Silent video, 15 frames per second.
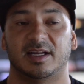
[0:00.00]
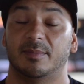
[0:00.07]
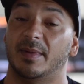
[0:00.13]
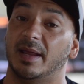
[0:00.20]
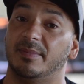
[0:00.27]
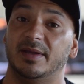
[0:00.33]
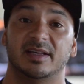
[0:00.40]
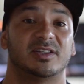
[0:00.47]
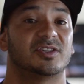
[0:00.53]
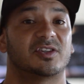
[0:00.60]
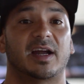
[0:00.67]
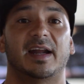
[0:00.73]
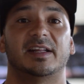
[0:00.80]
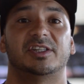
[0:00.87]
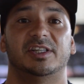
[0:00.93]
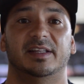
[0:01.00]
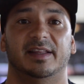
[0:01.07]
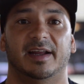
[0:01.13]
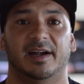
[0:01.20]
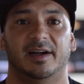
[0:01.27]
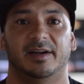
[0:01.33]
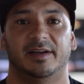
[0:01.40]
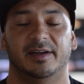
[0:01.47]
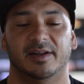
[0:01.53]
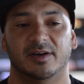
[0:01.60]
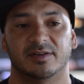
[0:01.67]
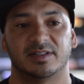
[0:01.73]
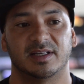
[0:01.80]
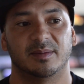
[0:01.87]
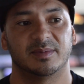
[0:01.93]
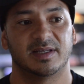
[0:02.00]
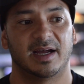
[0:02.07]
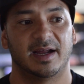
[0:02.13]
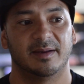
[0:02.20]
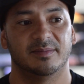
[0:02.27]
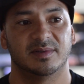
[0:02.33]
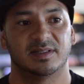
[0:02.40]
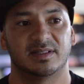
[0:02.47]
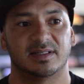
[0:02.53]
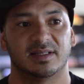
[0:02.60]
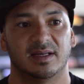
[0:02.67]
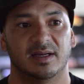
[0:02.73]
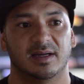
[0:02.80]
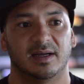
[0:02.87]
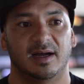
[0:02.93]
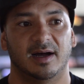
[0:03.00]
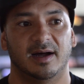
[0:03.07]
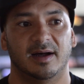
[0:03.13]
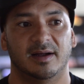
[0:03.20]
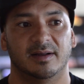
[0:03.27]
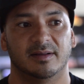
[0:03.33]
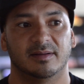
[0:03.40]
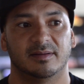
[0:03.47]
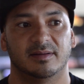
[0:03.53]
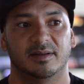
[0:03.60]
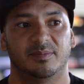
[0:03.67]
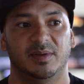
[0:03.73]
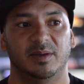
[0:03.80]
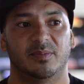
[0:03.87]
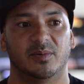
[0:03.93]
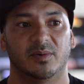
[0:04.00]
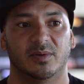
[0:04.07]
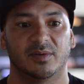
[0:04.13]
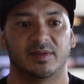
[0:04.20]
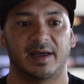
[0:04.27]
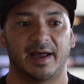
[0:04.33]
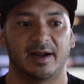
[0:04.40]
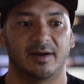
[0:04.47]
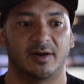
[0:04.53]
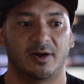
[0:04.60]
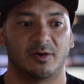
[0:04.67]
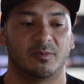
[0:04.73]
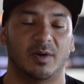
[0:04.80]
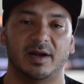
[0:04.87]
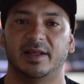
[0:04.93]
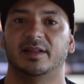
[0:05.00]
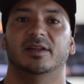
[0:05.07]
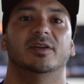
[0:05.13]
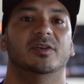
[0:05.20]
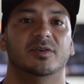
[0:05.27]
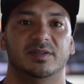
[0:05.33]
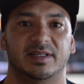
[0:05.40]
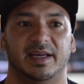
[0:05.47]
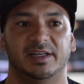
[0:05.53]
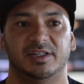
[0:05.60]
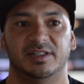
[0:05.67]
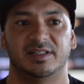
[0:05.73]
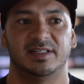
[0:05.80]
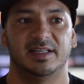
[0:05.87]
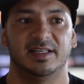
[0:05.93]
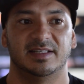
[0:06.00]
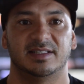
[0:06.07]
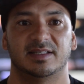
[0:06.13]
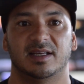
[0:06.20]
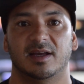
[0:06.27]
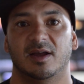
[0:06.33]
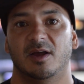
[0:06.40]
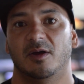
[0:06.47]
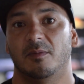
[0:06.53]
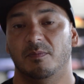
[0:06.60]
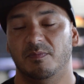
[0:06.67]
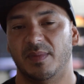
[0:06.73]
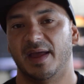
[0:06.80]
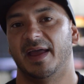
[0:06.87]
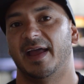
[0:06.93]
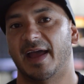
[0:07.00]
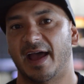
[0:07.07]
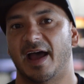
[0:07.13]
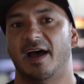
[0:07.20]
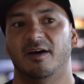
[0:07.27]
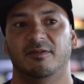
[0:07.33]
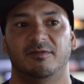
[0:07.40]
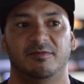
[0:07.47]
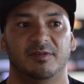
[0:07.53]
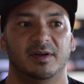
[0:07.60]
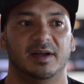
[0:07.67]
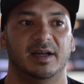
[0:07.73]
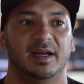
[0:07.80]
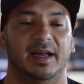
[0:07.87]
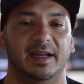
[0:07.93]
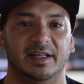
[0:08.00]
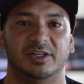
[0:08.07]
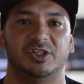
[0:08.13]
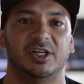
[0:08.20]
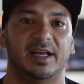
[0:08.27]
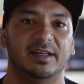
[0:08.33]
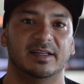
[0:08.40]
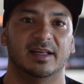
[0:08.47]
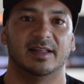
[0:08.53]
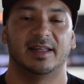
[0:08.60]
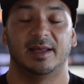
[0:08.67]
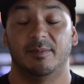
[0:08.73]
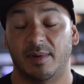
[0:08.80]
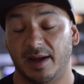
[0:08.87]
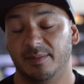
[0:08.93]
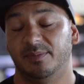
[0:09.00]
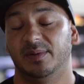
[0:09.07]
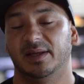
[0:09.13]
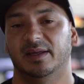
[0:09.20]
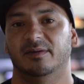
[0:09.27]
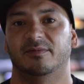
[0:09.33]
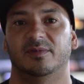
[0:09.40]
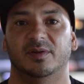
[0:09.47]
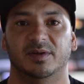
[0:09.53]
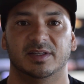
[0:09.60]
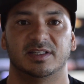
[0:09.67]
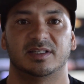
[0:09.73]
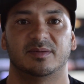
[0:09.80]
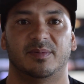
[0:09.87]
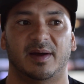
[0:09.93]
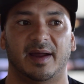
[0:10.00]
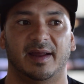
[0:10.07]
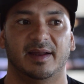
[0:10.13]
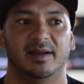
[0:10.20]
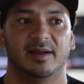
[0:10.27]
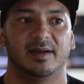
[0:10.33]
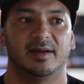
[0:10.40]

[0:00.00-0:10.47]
may be a strategy there. You know, sometimes the people that are running the news agencies may have an agenda. They might be influenced by